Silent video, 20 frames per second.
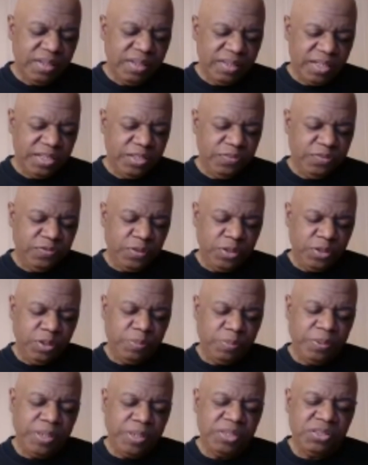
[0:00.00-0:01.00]
Thank you for
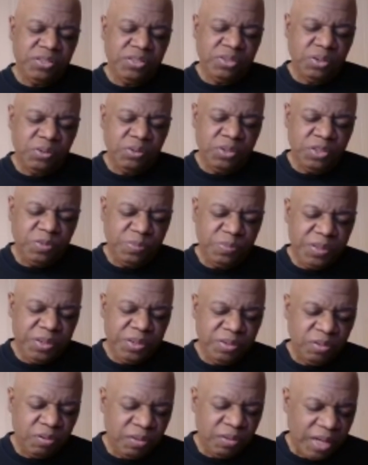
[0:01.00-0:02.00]
your precious Holy
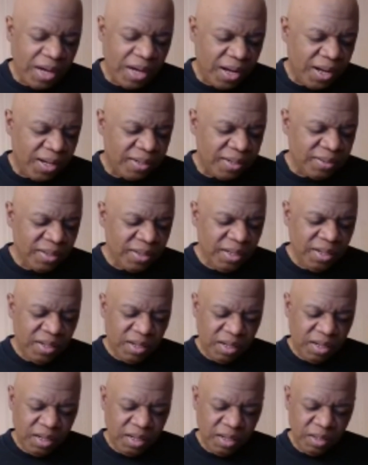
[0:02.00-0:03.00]
Spirit, O God.
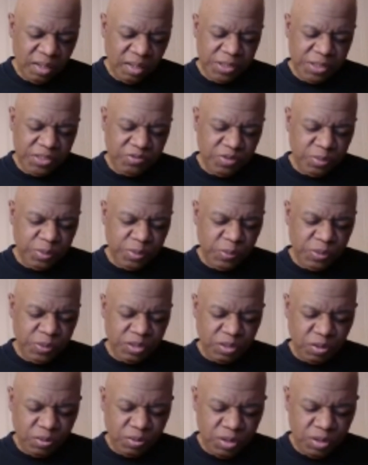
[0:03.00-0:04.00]
Uh, please fill me
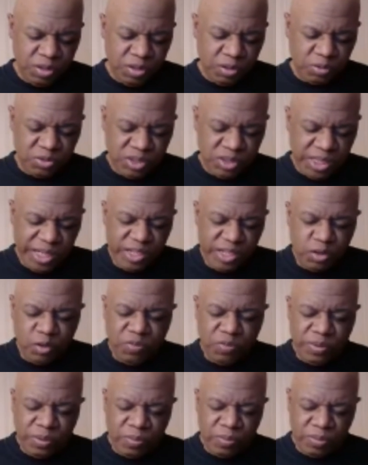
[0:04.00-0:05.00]
with the Holy Ghost. Take
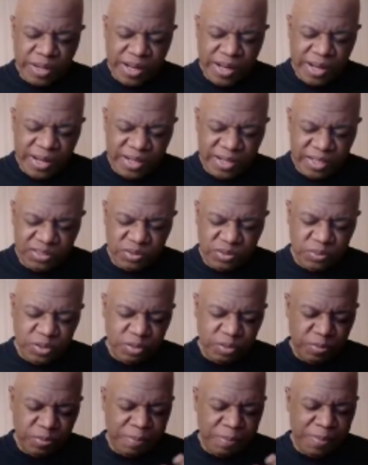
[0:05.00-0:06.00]
over, O God. I
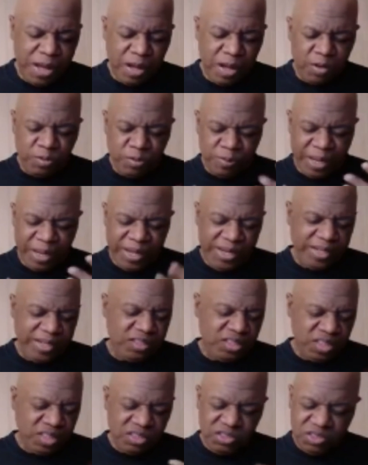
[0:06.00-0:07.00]
surrender my mouth, my
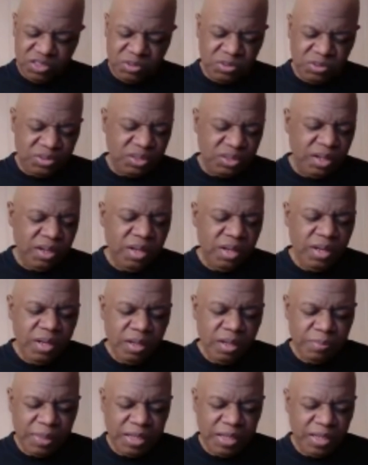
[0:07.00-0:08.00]
hand gestures,
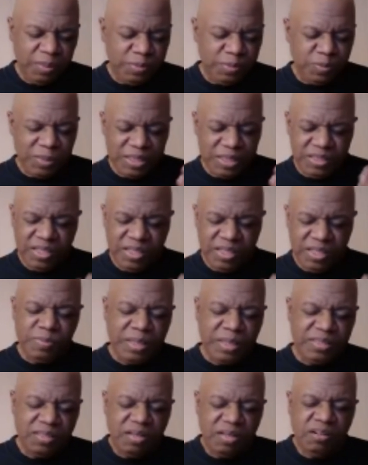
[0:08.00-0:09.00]
my lips, my teeth,
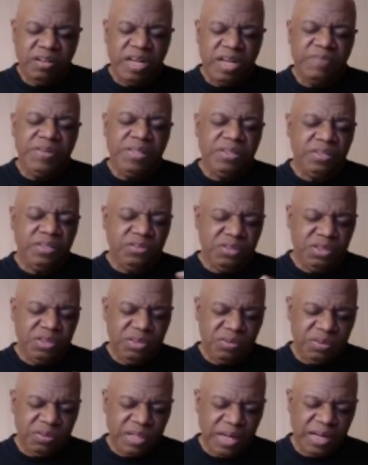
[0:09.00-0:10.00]
my tongue, everything to
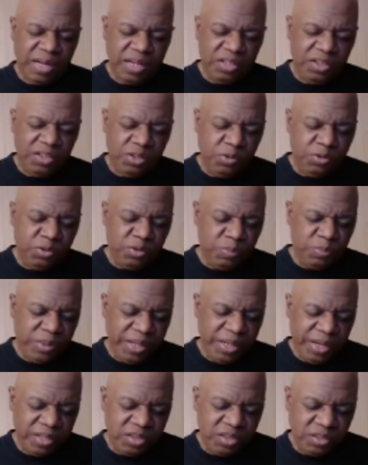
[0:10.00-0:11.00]
you, O God, and use
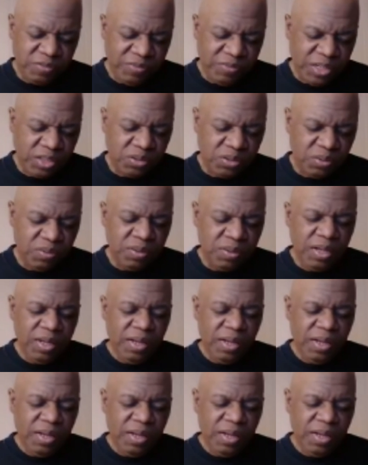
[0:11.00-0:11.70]
me as your vessel.